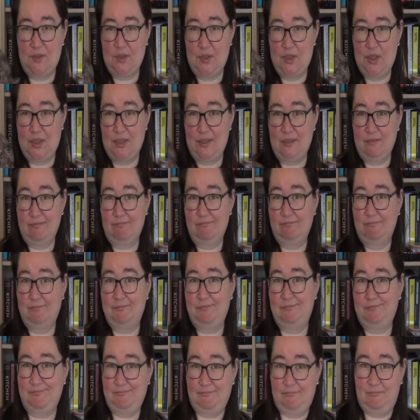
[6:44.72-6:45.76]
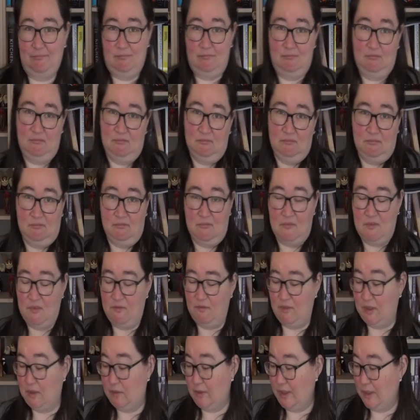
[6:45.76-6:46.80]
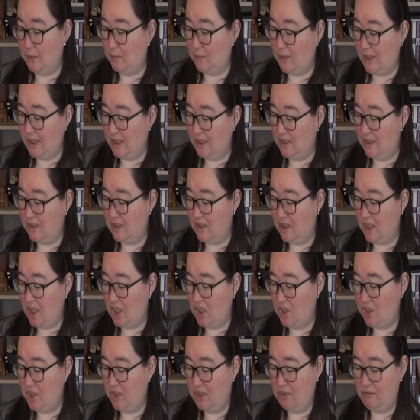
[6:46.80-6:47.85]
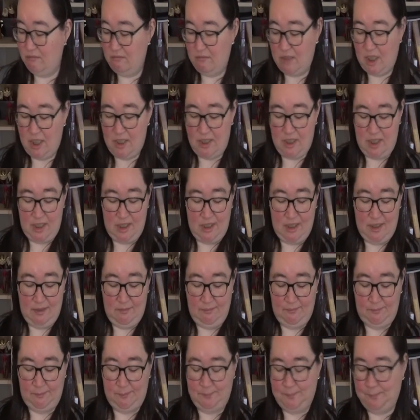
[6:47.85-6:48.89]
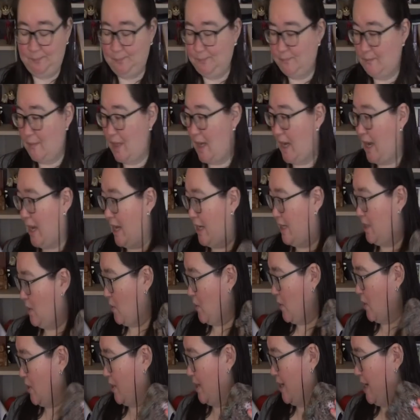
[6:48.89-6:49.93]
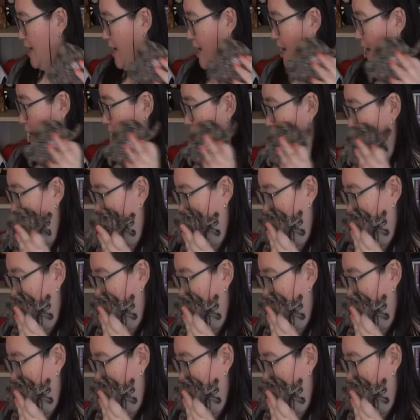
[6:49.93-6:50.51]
cotton, fingering weight-ish, I think, and on a